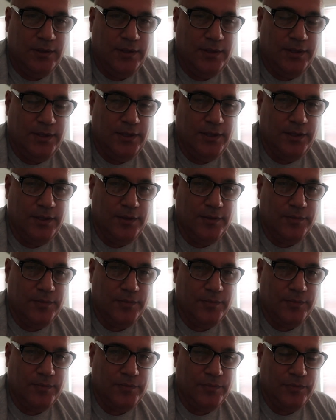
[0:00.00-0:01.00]

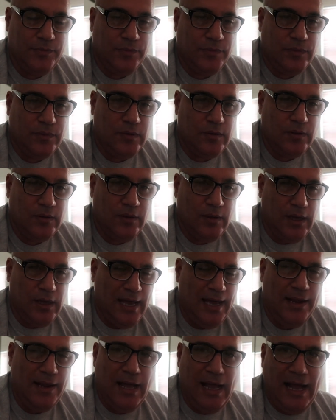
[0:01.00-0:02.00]
And
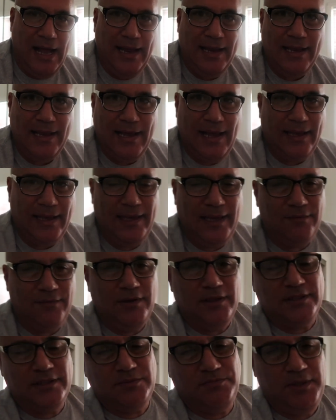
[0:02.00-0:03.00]
I can't
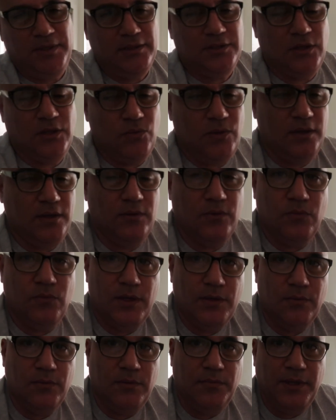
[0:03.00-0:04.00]
really speak to what
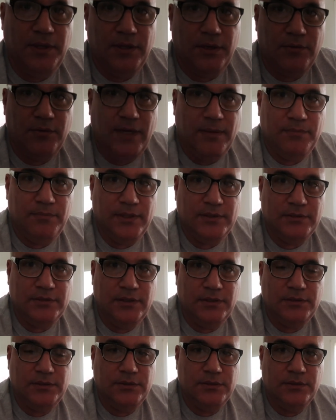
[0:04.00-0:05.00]
would be a great
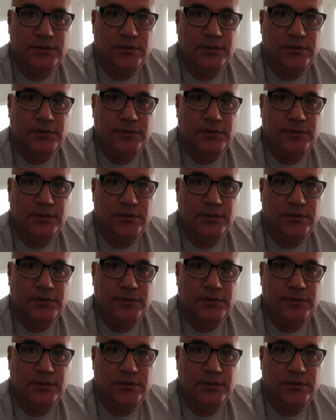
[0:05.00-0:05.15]
business.